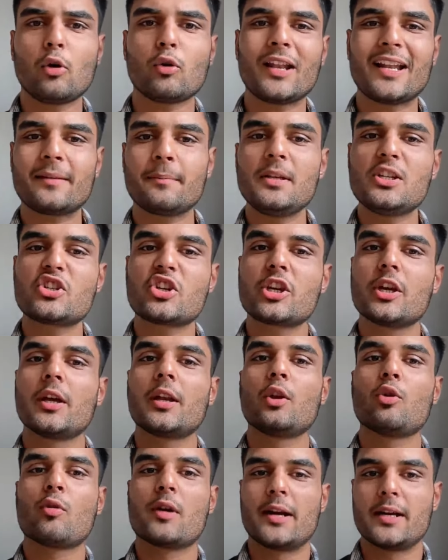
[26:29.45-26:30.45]
let me share
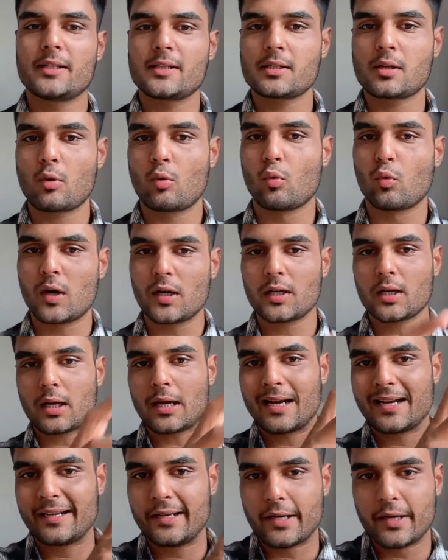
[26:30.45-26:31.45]
you guys what
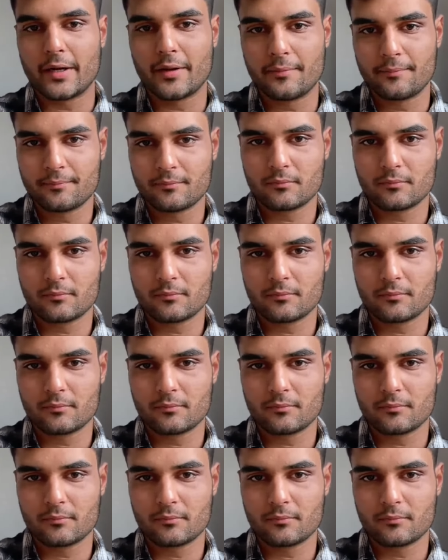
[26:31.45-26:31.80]
I did